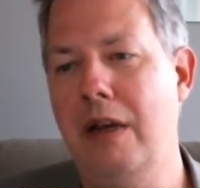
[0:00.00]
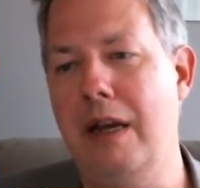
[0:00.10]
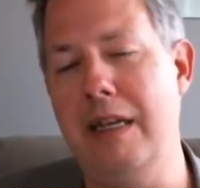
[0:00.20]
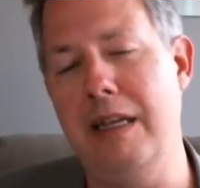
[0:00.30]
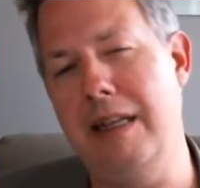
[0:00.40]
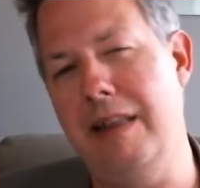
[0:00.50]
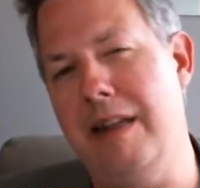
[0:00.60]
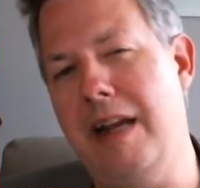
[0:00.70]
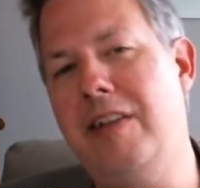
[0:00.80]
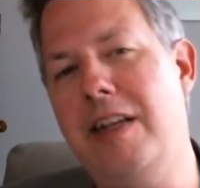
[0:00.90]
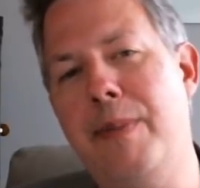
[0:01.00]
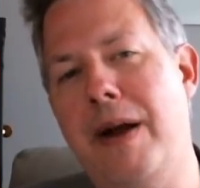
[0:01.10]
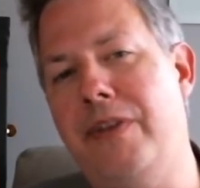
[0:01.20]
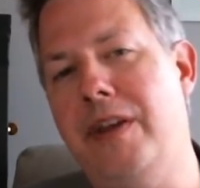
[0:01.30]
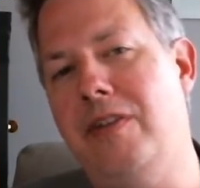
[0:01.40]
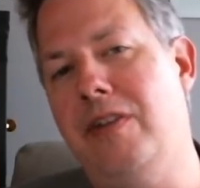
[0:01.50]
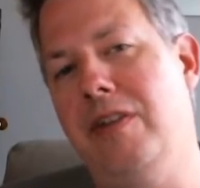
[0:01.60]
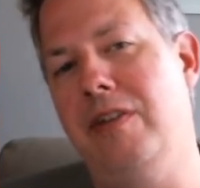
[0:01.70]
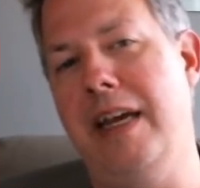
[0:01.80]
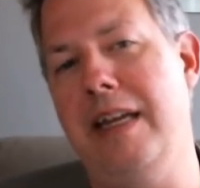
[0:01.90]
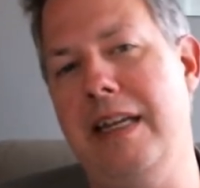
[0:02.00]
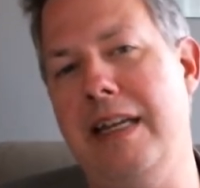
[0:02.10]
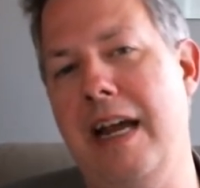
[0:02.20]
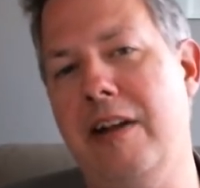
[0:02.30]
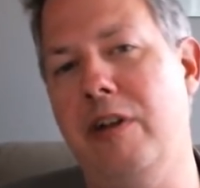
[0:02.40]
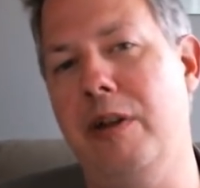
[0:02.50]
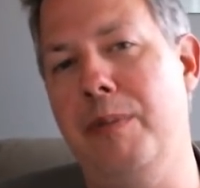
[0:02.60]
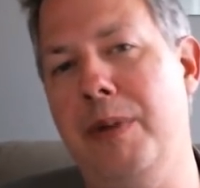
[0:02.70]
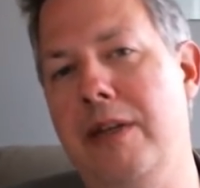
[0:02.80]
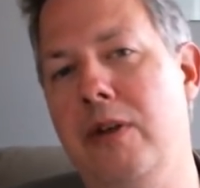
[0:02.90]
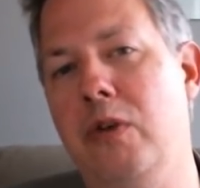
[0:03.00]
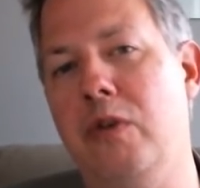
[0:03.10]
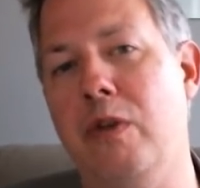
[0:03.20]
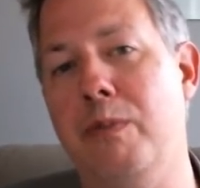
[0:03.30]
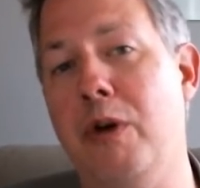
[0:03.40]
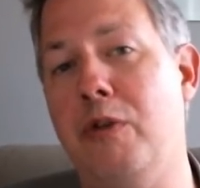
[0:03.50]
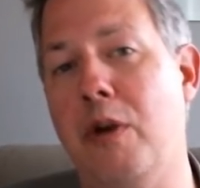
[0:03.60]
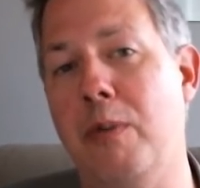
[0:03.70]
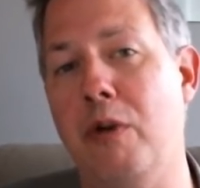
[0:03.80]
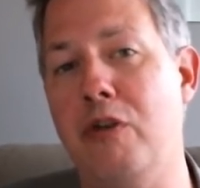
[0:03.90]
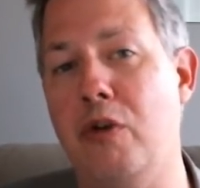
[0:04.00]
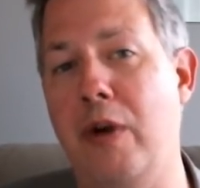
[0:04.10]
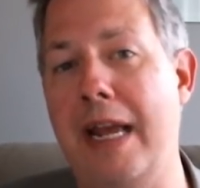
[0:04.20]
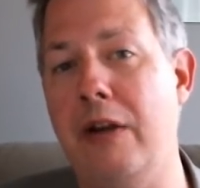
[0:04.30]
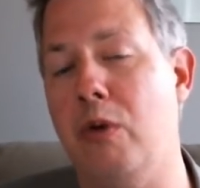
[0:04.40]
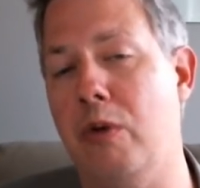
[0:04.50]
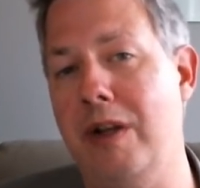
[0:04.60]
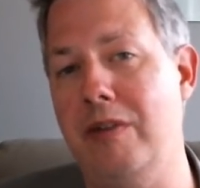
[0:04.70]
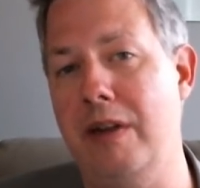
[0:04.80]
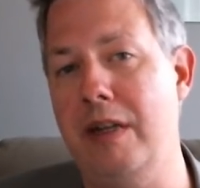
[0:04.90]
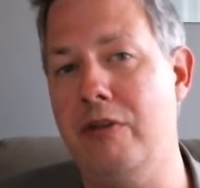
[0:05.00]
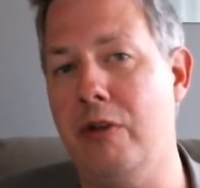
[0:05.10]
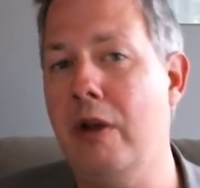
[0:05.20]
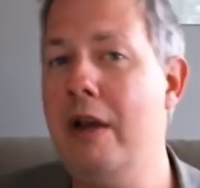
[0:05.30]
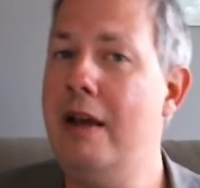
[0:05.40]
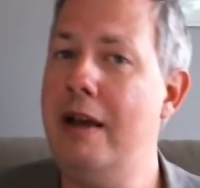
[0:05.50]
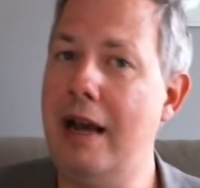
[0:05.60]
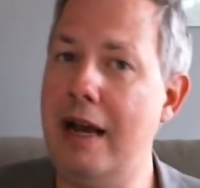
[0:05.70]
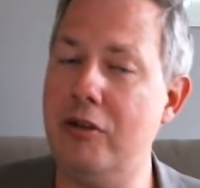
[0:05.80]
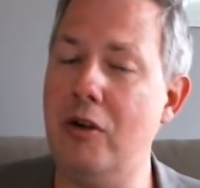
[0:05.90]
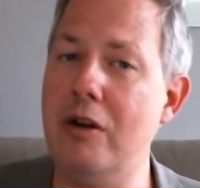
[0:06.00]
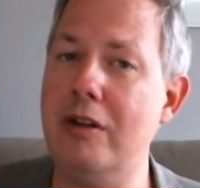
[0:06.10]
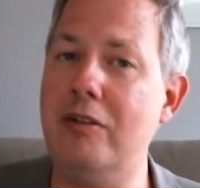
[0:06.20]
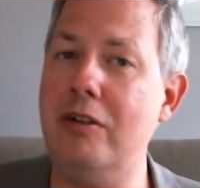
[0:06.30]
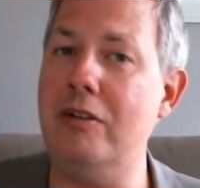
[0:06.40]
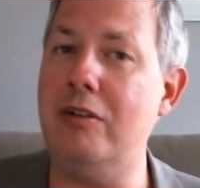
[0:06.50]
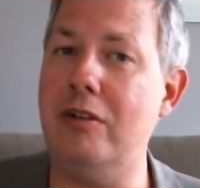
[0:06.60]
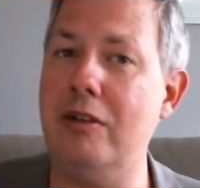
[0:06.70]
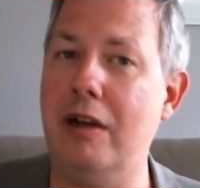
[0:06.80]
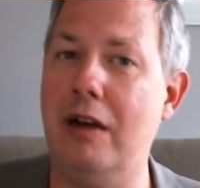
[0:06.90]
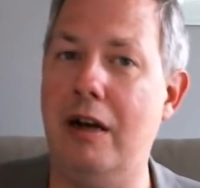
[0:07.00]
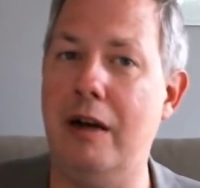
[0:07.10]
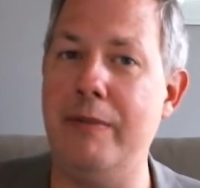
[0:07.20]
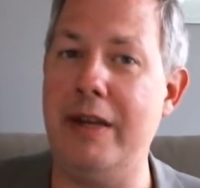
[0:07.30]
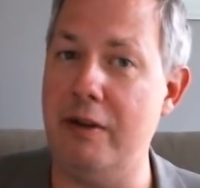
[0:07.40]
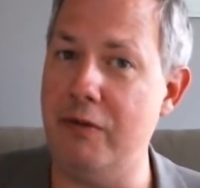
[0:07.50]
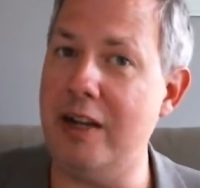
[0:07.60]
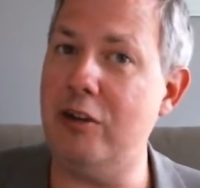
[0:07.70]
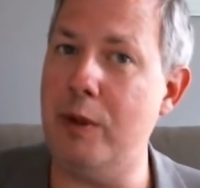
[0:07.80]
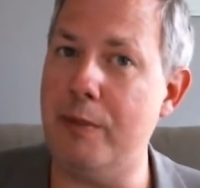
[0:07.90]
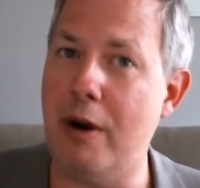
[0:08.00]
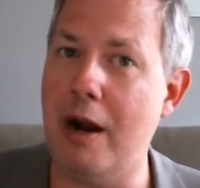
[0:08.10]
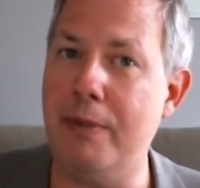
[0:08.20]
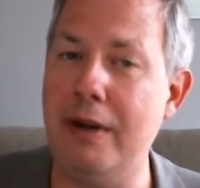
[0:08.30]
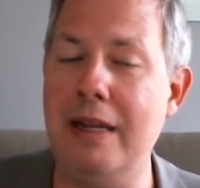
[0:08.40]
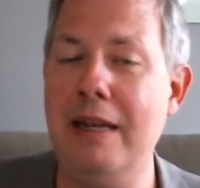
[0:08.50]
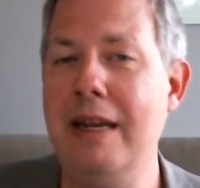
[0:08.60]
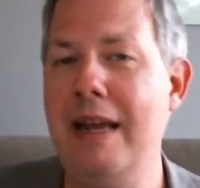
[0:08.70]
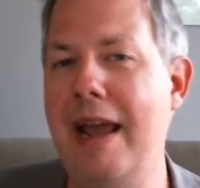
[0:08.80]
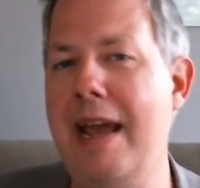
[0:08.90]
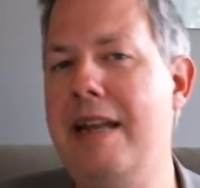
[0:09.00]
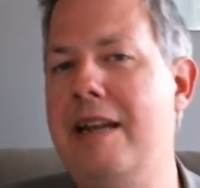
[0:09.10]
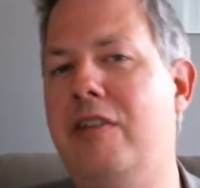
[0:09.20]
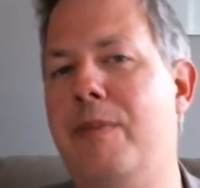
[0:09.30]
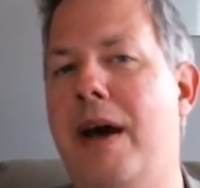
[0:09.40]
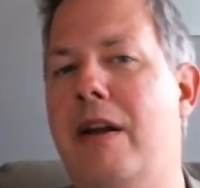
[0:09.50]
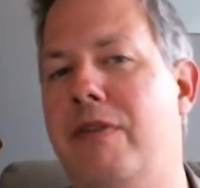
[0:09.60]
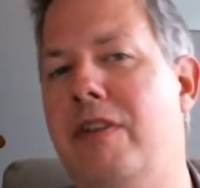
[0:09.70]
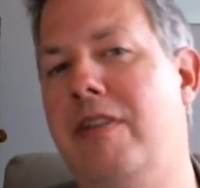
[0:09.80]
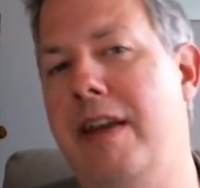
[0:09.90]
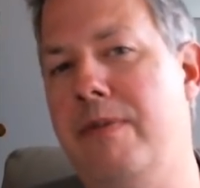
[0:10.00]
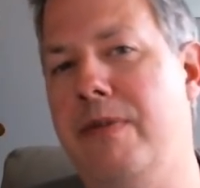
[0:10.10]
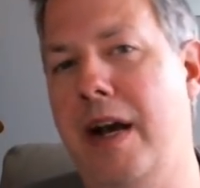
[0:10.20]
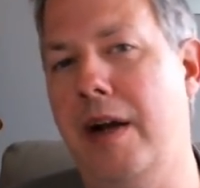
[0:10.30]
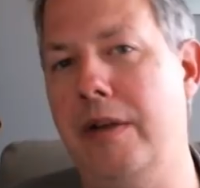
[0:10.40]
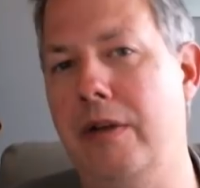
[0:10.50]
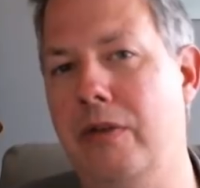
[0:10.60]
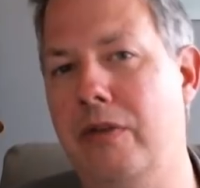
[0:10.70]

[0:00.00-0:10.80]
the nice thing about this is that it can actually be used for both commercial and or residential, as long as it's an investment property and it's about of the same value.